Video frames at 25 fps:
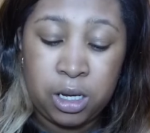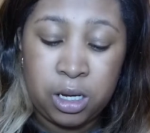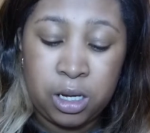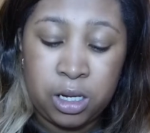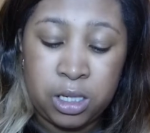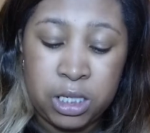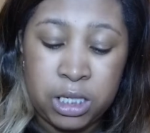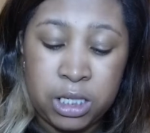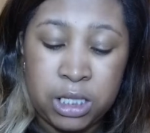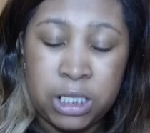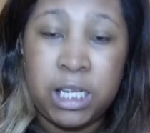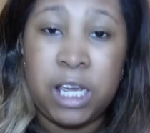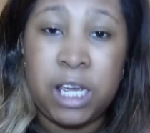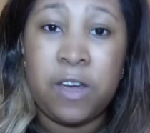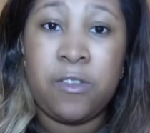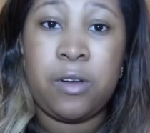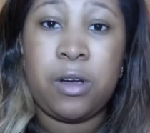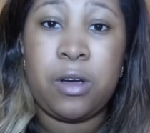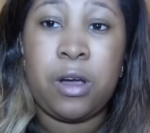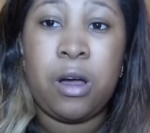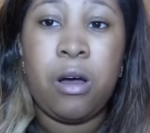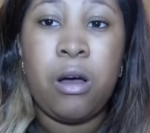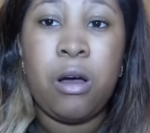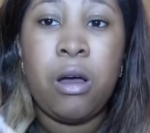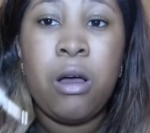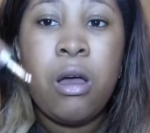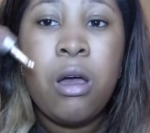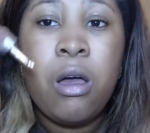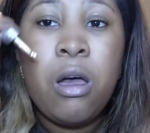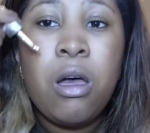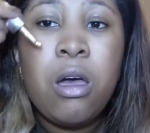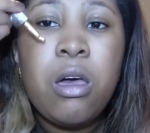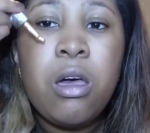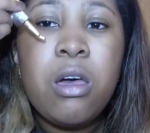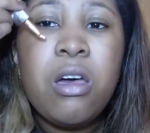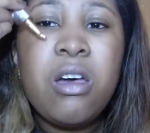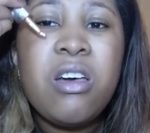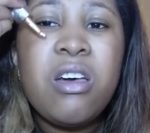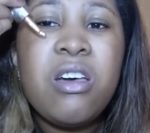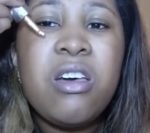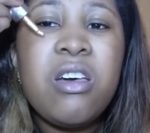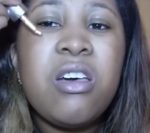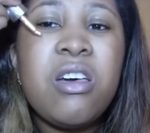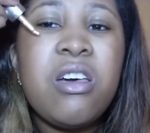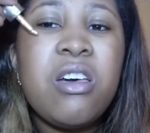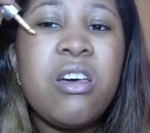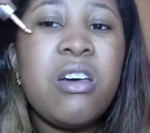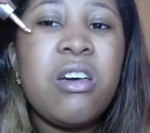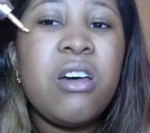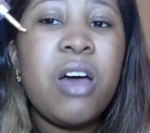because you see if I'm going,
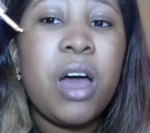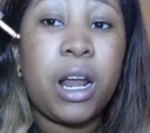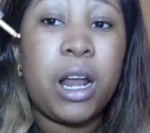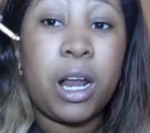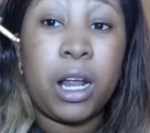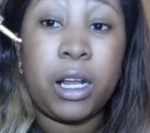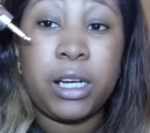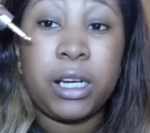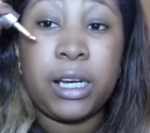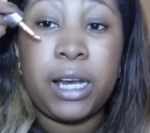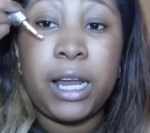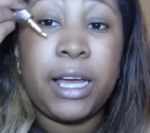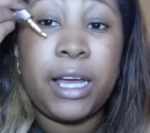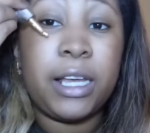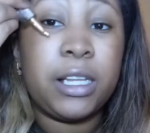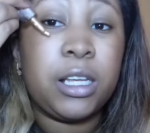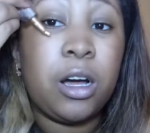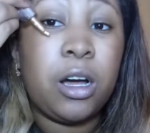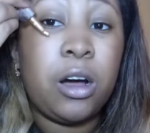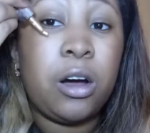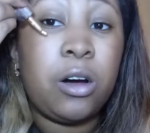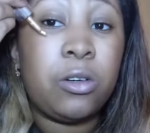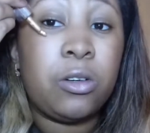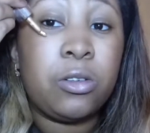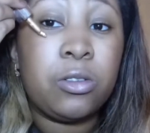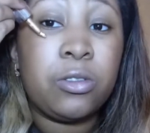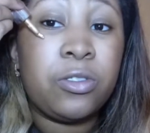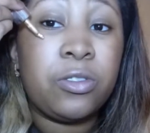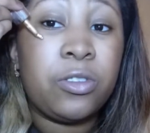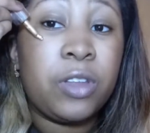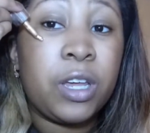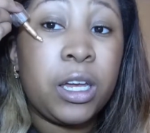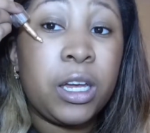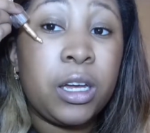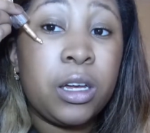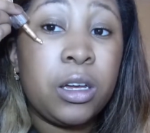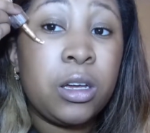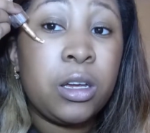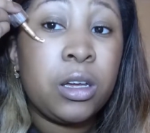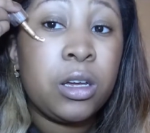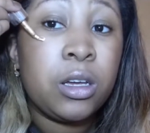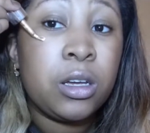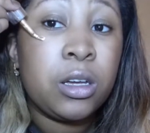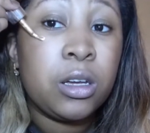I like lay the whole thing.